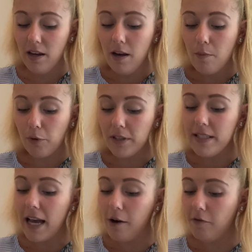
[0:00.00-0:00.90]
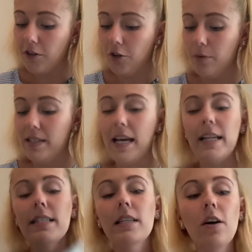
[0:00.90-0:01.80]
Prince Alfred, who was
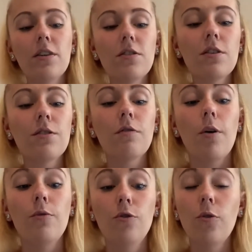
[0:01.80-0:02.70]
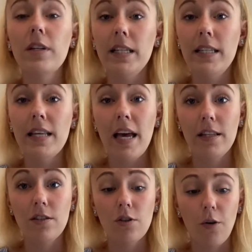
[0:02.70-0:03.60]
next in line to the throne, nodded his
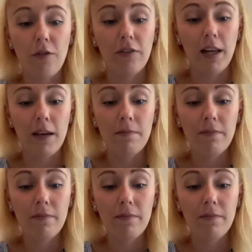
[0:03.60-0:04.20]
head sorrowfully.